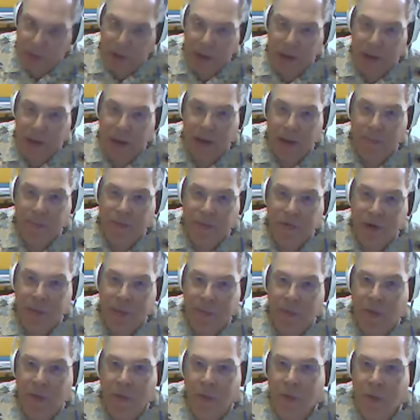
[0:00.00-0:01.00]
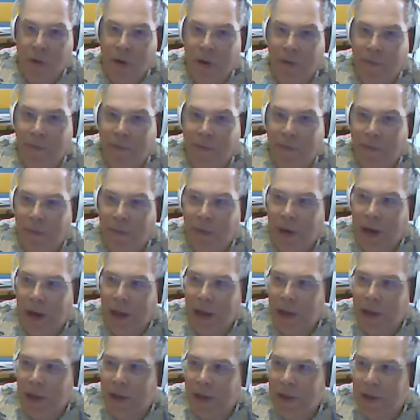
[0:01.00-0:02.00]
uh, Supreme Court for
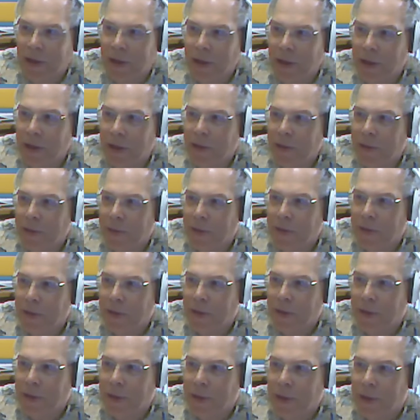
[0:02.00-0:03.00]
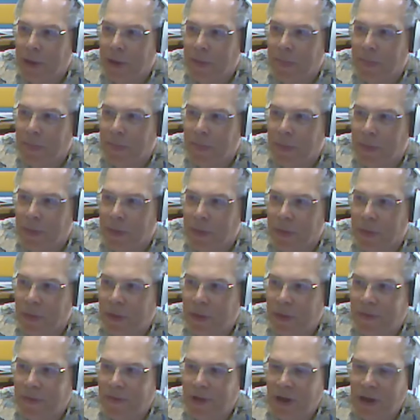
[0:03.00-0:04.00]
uh, uh,
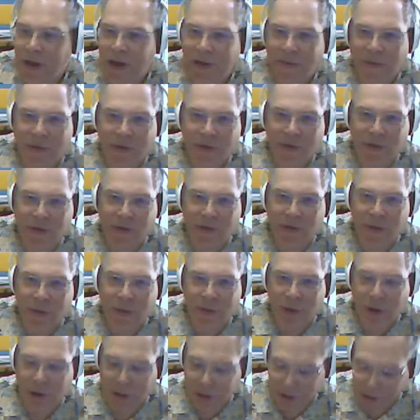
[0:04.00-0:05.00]
Tasini versus New York